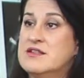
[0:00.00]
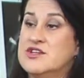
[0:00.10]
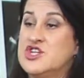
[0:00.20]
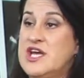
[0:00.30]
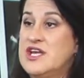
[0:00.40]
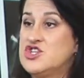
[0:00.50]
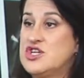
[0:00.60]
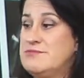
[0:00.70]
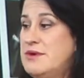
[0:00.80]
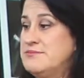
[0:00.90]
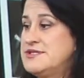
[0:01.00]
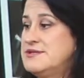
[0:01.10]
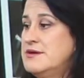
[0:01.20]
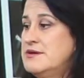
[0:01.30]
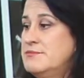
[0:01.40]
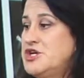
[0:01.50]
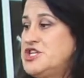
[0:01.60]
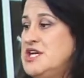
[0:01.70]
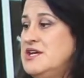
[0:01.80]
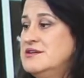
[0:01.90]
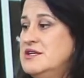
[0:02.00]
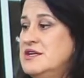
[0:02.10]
the change in mum's body,